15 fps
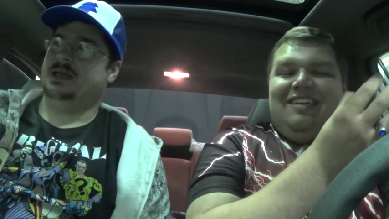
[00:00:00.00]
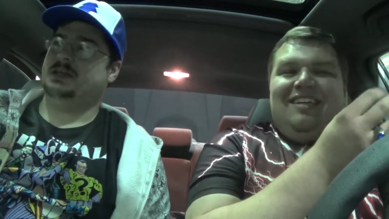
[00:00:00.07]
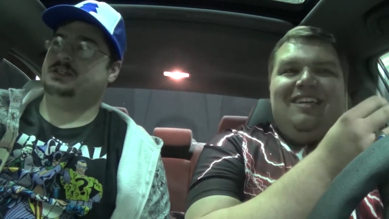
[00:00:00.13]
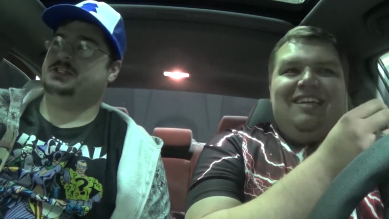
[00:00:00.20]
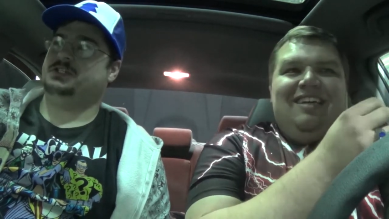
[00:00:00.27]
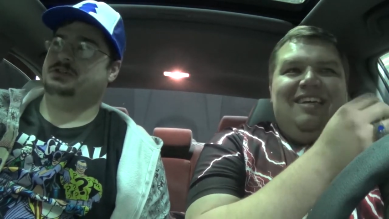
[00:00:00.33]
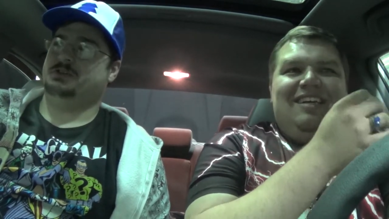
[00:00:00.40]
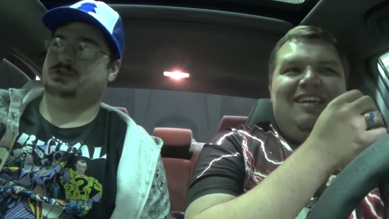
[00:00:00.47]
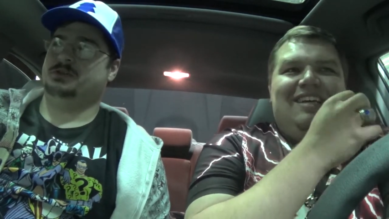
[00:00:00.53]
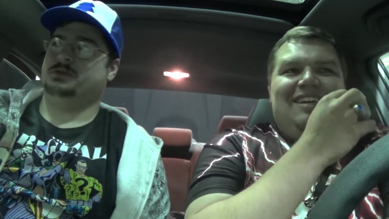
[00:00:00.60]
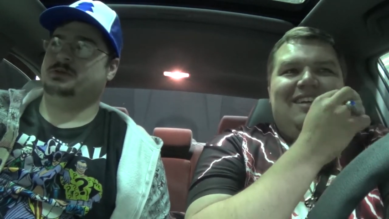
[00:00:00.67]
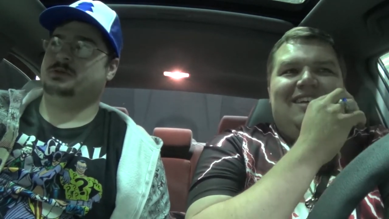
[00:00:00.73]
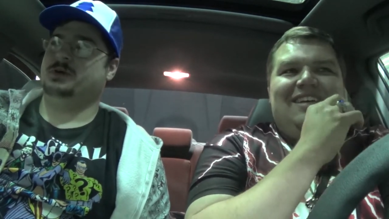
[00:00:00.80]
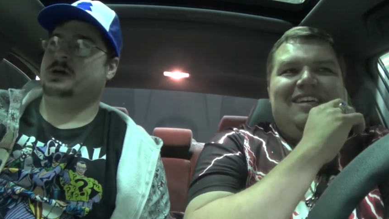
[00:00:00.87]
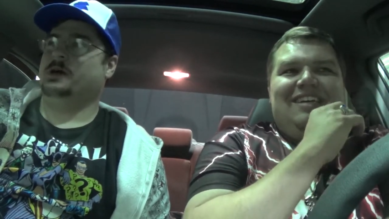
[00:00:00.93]
Speaker 1: it
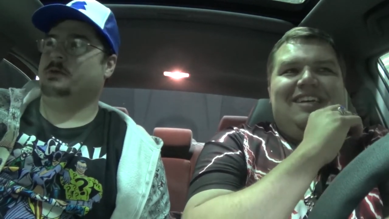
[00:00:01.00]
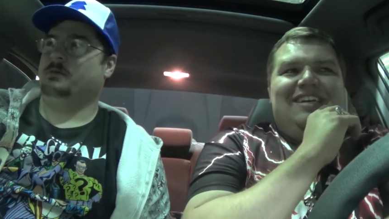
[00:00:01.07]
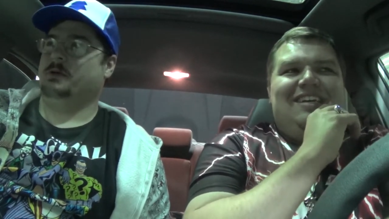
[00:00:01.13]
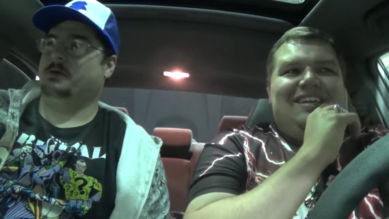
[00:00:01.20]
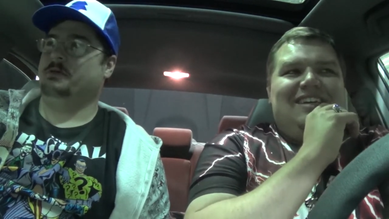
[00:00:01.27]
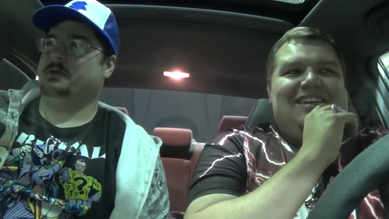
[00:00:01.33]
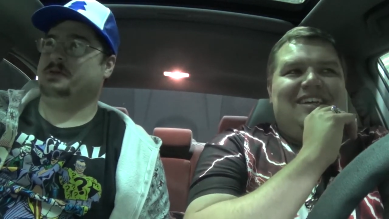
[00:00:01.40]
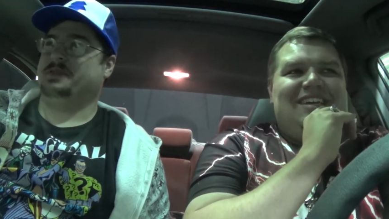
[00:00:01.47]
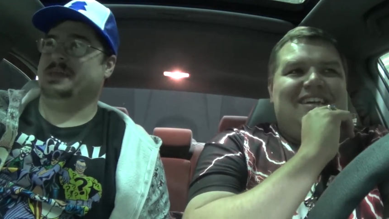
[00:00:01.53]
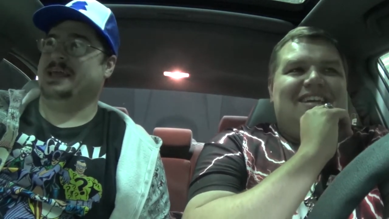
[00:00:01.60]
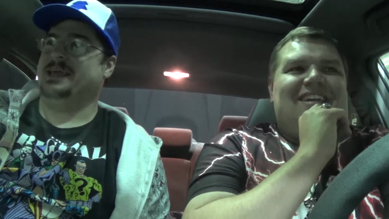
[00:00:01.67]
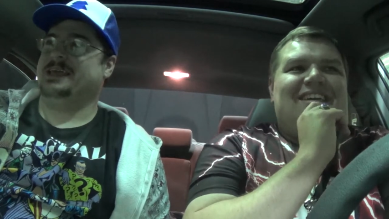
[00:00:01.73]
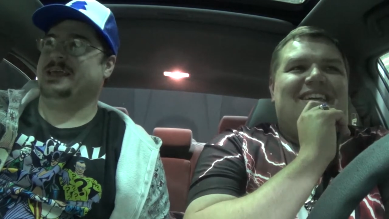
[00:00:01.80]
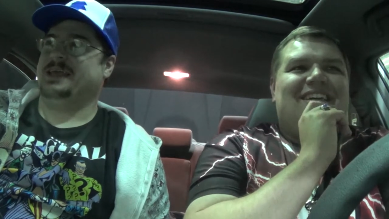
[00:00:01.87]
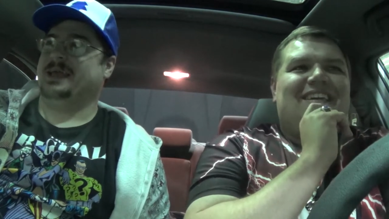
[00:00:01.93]
drew, we were
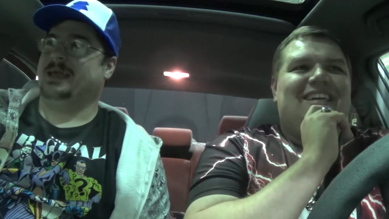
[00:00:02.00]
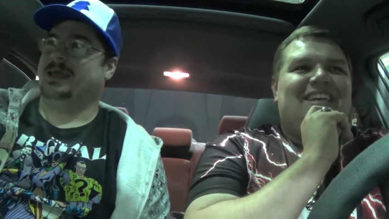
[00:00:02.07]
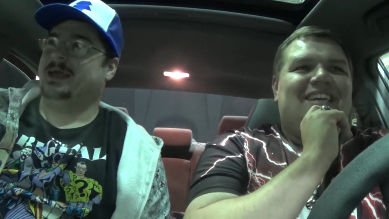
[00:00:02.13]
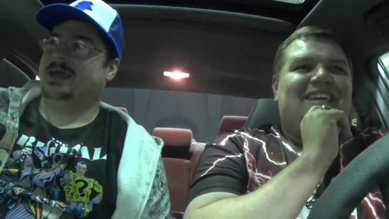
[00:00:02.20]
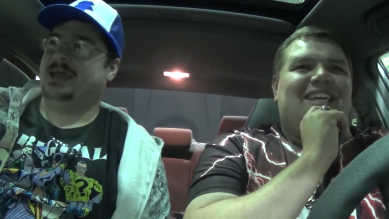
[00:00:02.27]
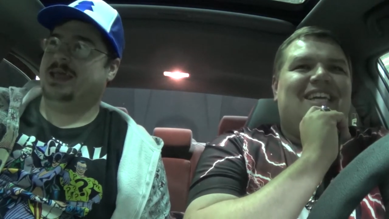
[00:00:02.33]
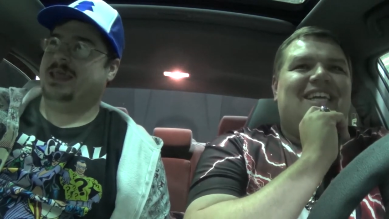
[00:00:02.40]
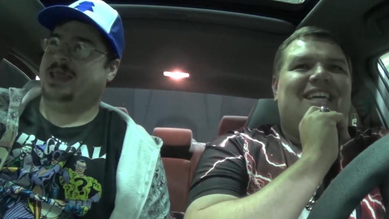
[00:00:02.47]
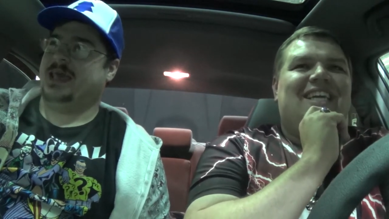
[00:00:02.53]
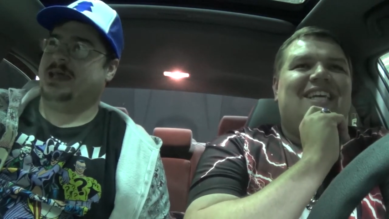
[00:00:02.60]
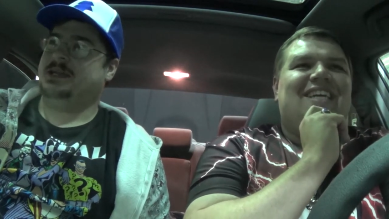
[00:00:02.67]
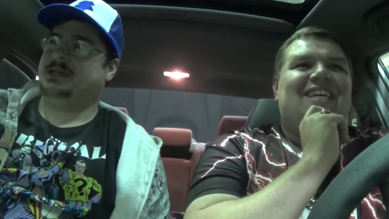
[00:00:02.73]
thinking, it kind